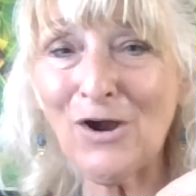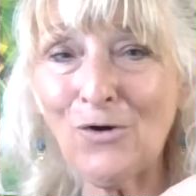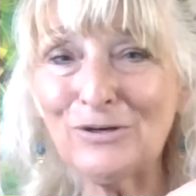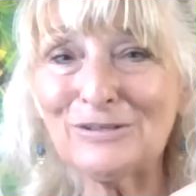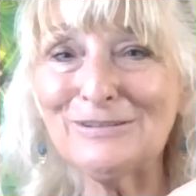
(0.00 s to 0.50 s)

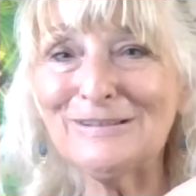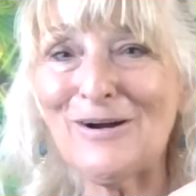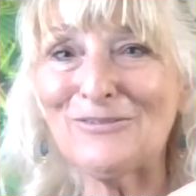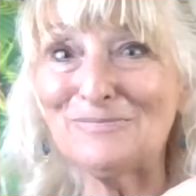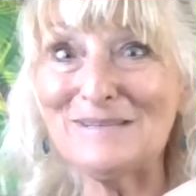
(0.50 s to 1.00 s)
Oracle
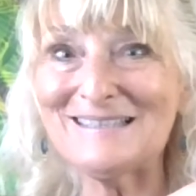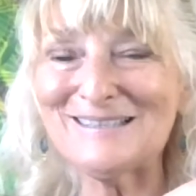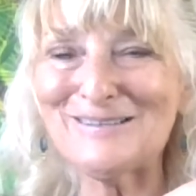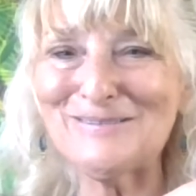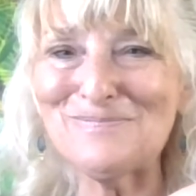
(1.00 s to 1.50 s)
of
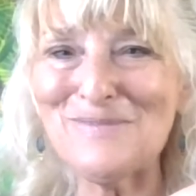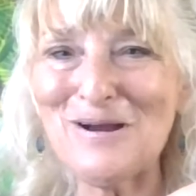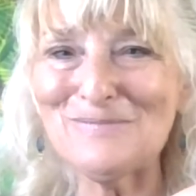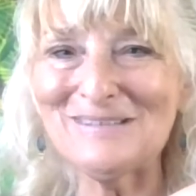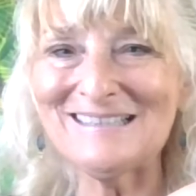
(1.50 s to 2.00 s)
Mystical
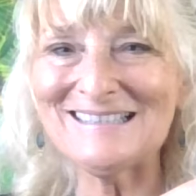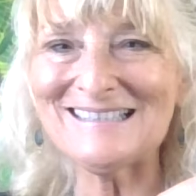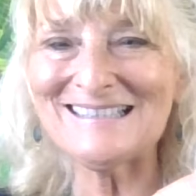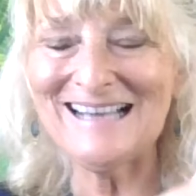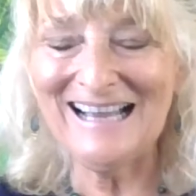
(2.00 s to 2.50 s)

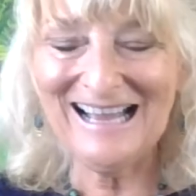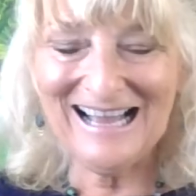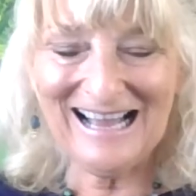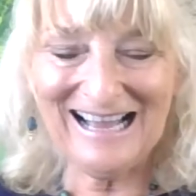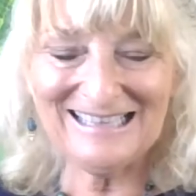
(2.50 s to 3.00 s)
Moments.
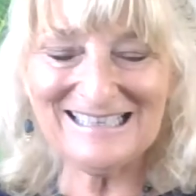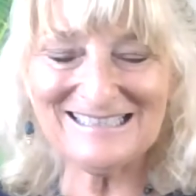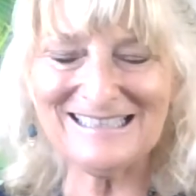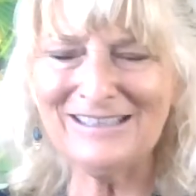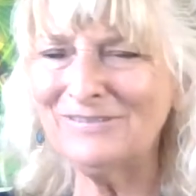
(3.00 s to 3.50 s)
It
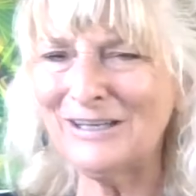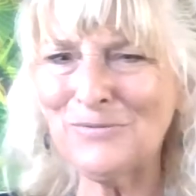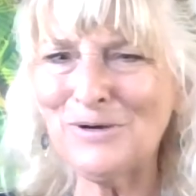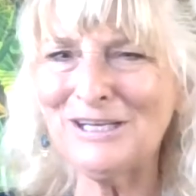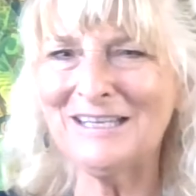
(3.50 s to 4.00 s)
has a lovely
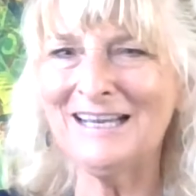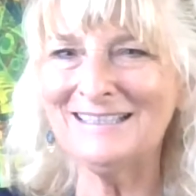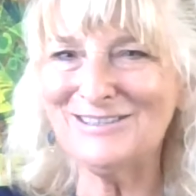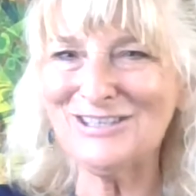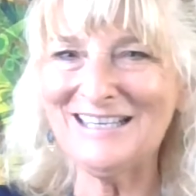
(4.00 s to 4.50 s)
quirky
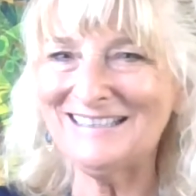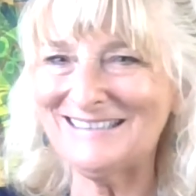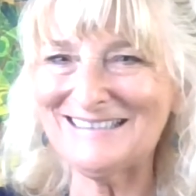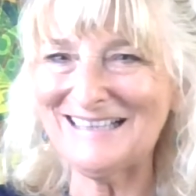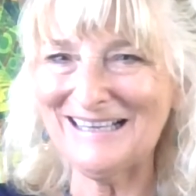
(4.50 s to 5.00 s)
energy,
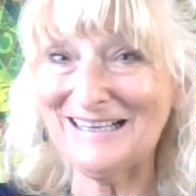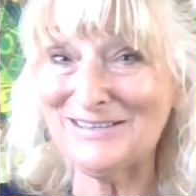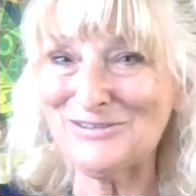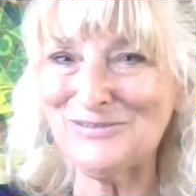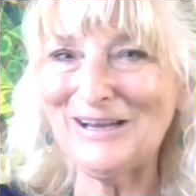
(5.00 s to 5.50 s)
and
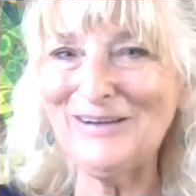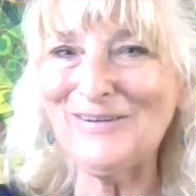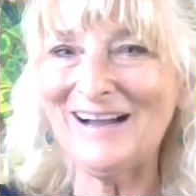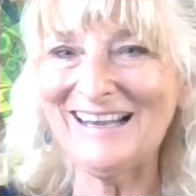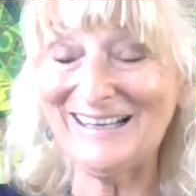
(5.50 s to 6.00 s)
as you know,
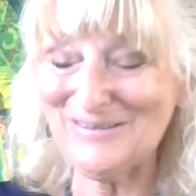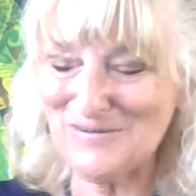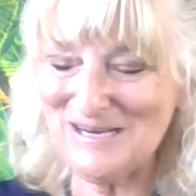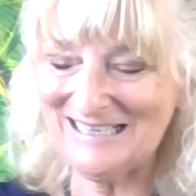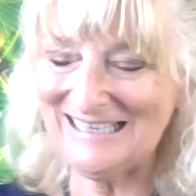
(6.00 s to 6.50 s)
I like
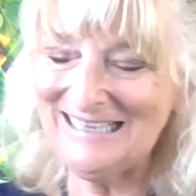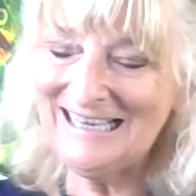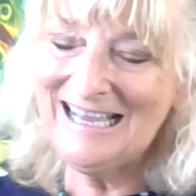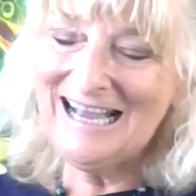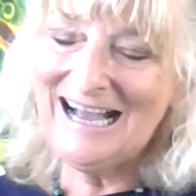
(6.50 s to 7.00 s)
quirky,
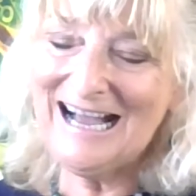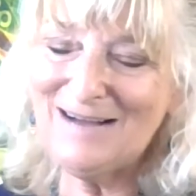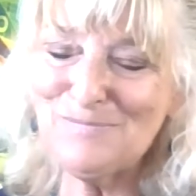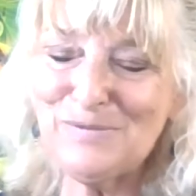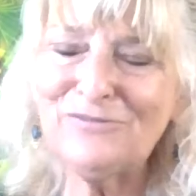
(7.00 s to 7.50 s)

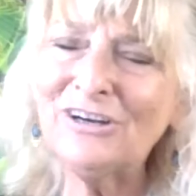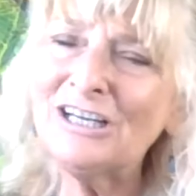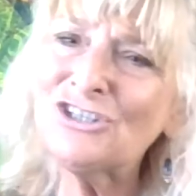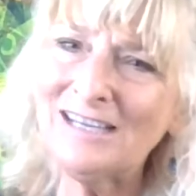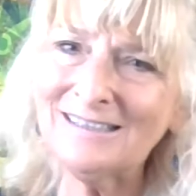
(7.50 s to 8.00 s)
but a
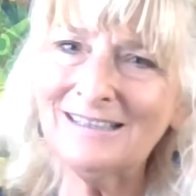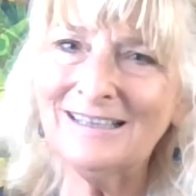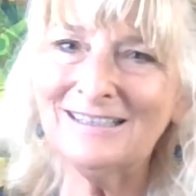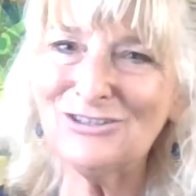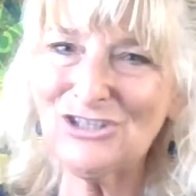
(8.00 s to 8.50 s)
very gentle
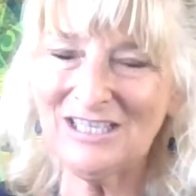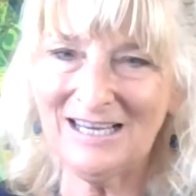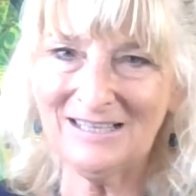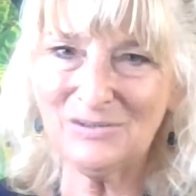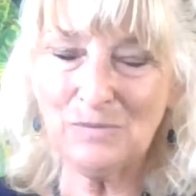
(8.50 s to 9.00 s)
energy
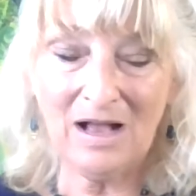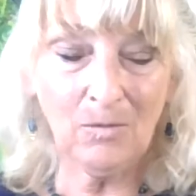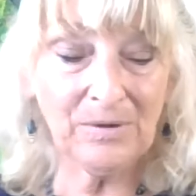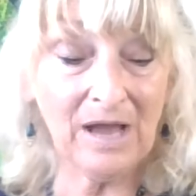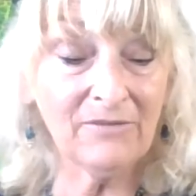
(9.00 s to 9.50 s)
as
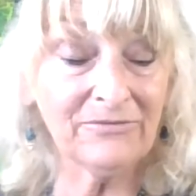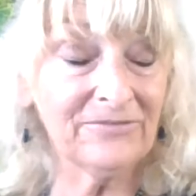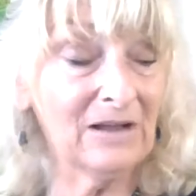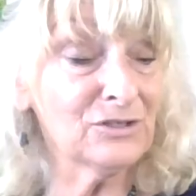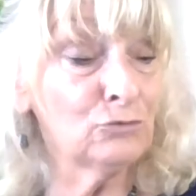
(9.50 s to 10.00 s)
well. But I have
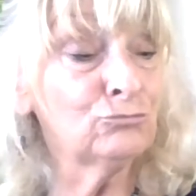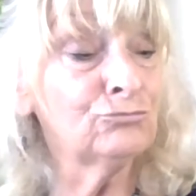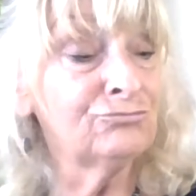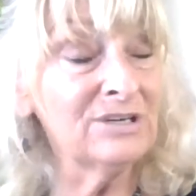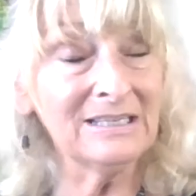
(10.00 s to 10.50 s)
found it
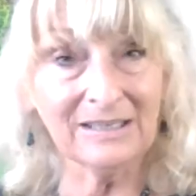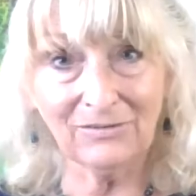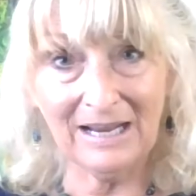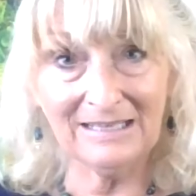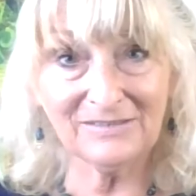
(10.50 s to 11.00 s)
really
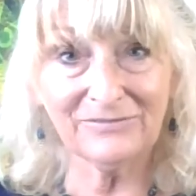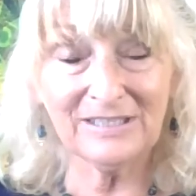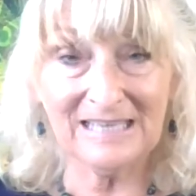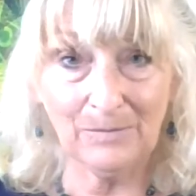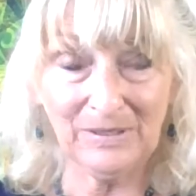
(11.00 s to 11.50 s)
great for
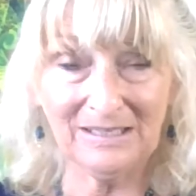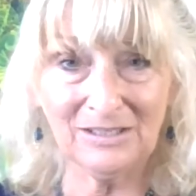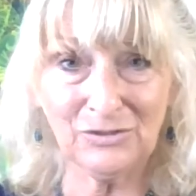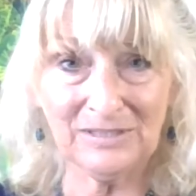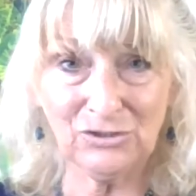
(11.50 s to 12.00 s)
tapping
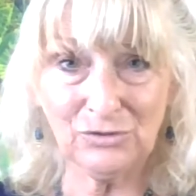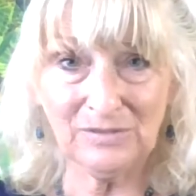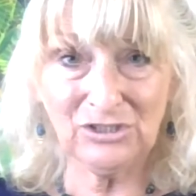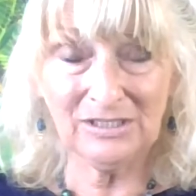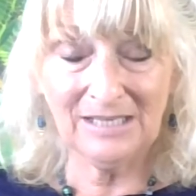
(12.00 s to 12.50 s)
into
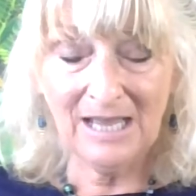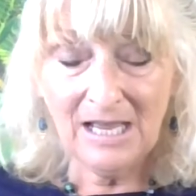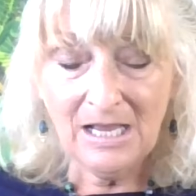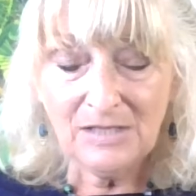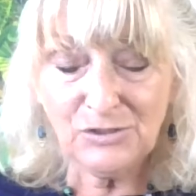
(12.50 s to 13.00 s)
intuition.
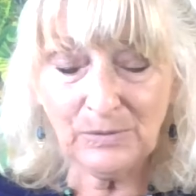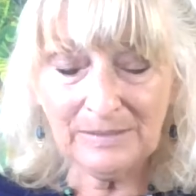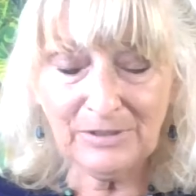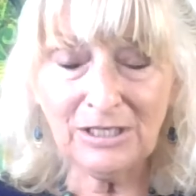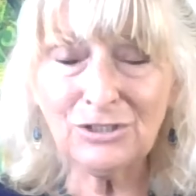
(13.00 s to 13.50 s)
So what
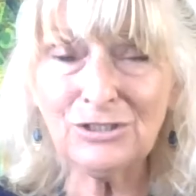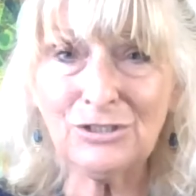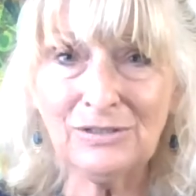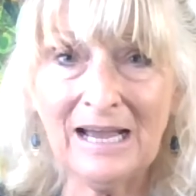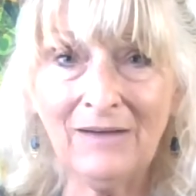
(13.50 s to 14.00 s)
I'm going to
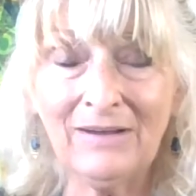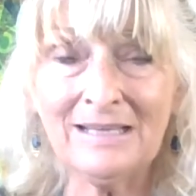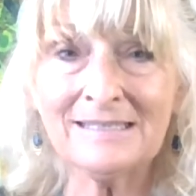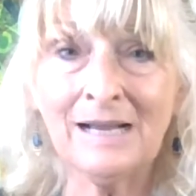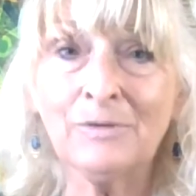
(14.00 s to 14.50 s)
do now
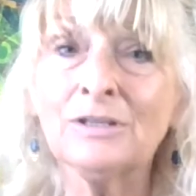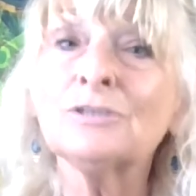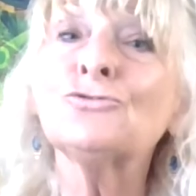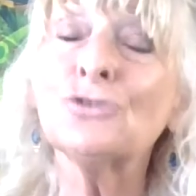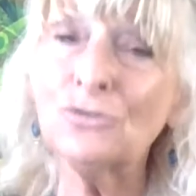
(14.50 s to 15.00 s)
is I'm going
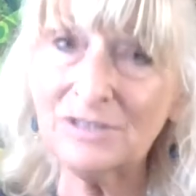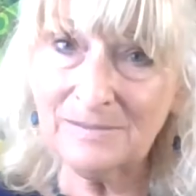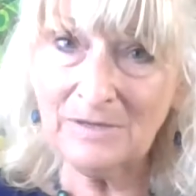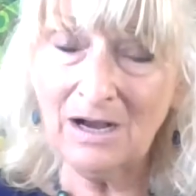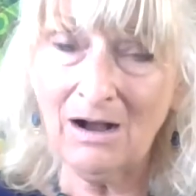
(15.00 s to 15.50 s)
to draw
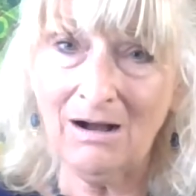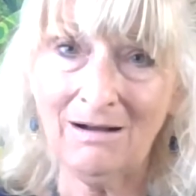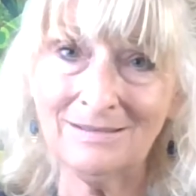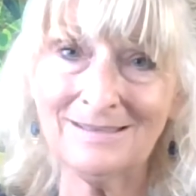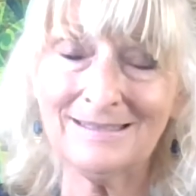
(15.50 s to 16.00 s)
some
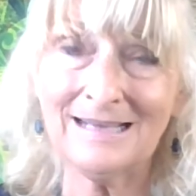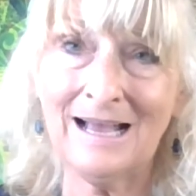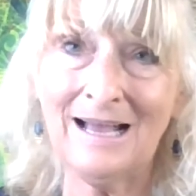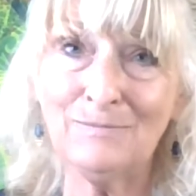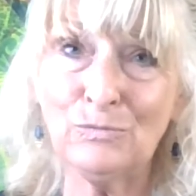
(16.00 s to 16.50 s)
cards,
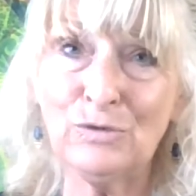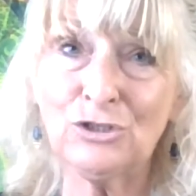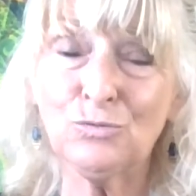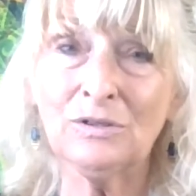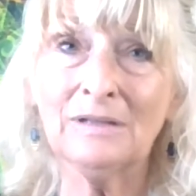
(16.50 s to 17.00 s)

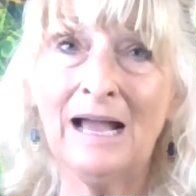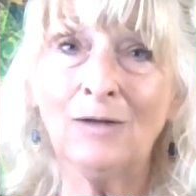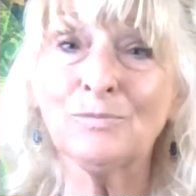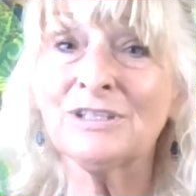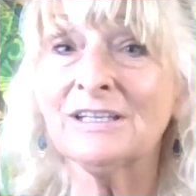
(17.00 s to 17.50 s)
which will
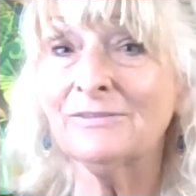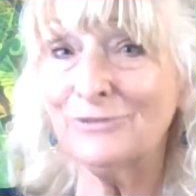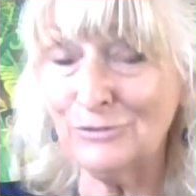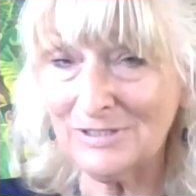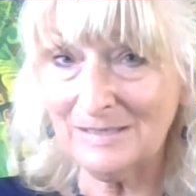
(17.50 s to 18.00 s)
help to give
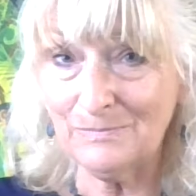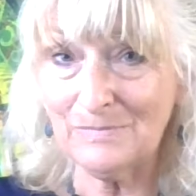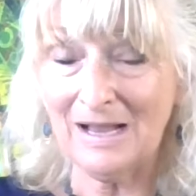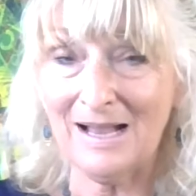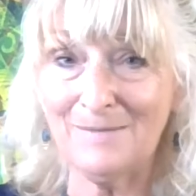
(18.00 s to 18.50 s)
you some
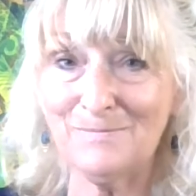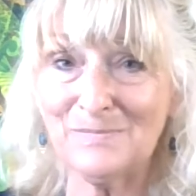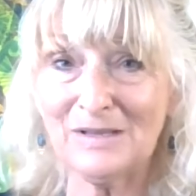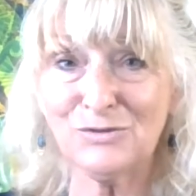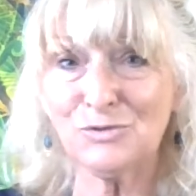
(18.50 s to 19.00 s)

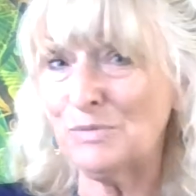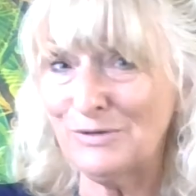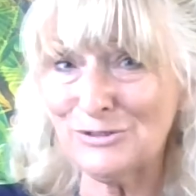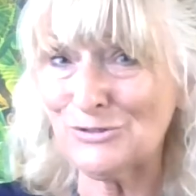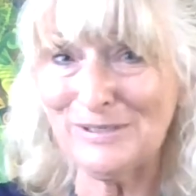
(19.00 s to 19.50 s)

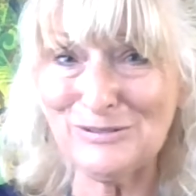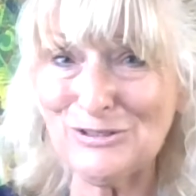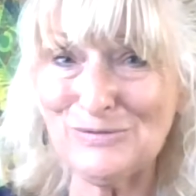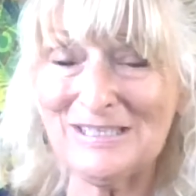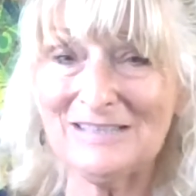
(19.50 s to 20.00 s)
spiritual
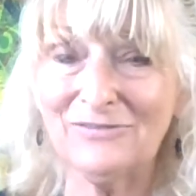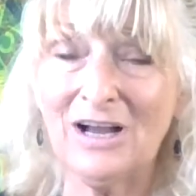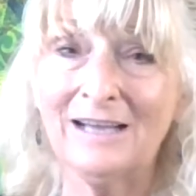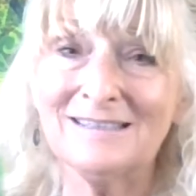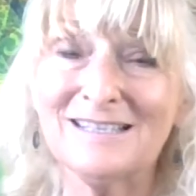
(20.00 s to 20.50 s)
intuitive
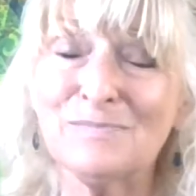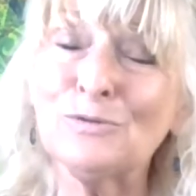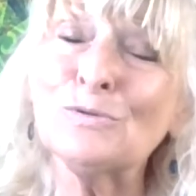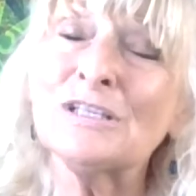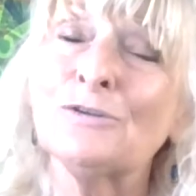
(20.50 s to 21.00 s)
guidance, but
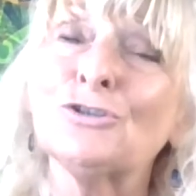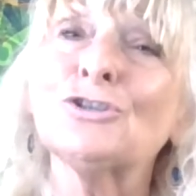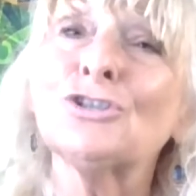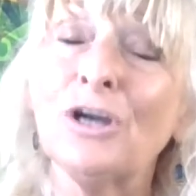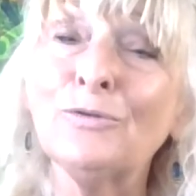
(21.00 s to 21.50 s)
also to
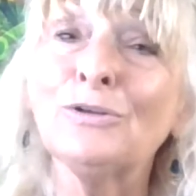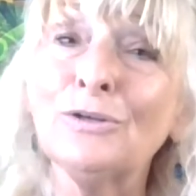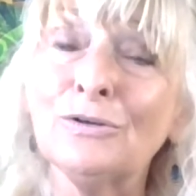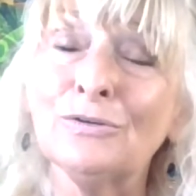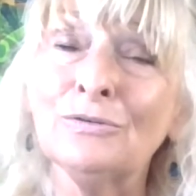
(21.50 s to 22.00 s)
show
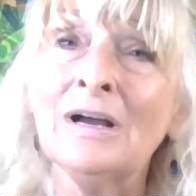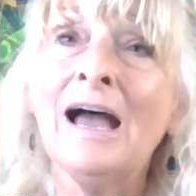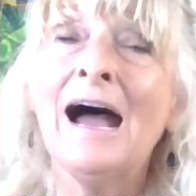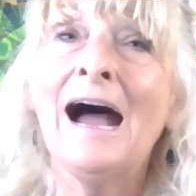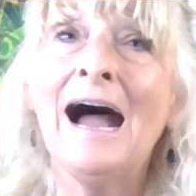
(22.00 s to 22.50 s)
you
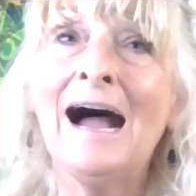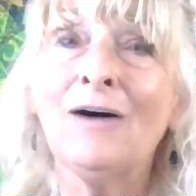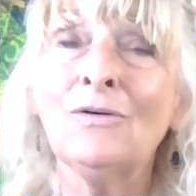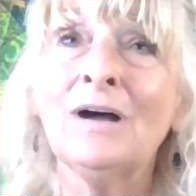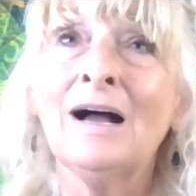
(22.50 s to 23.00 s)

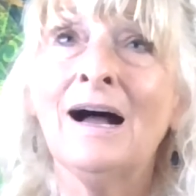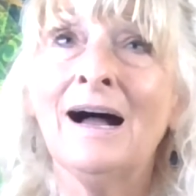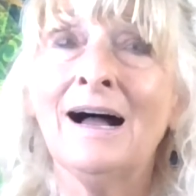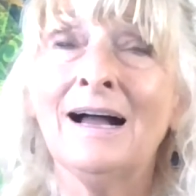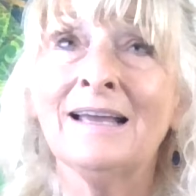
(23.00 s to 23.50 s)
how
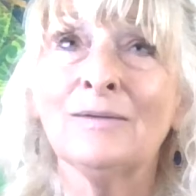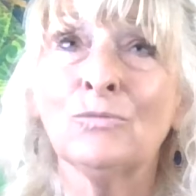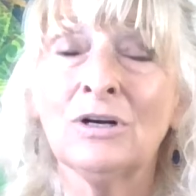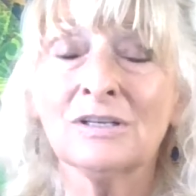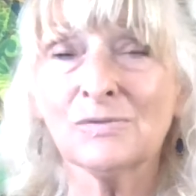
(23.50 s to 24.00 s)
it
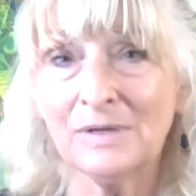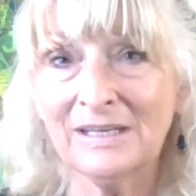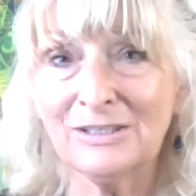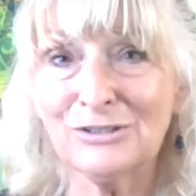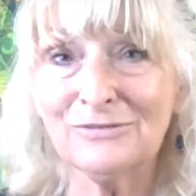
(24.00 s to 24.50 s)
works when
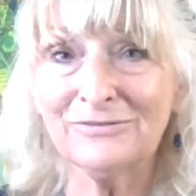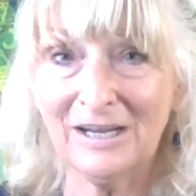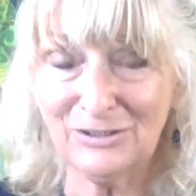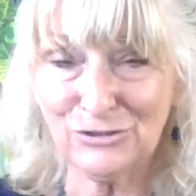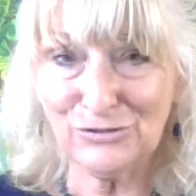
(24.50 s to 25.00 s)
I do
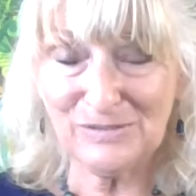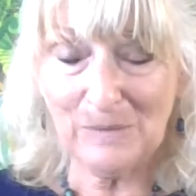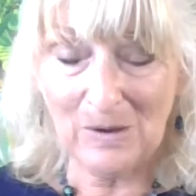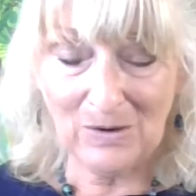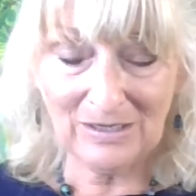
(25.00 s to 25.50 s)
find your
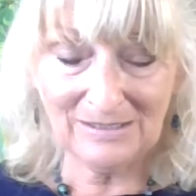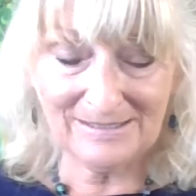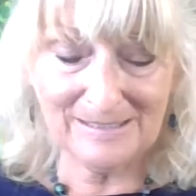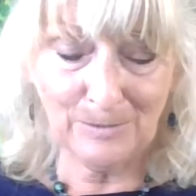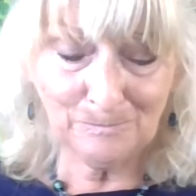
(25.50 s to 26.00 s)
spark.
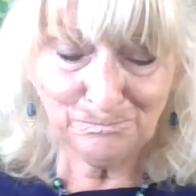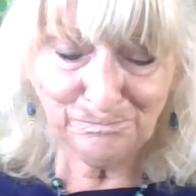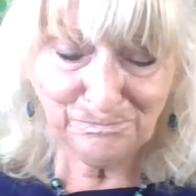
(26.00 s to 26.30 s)
So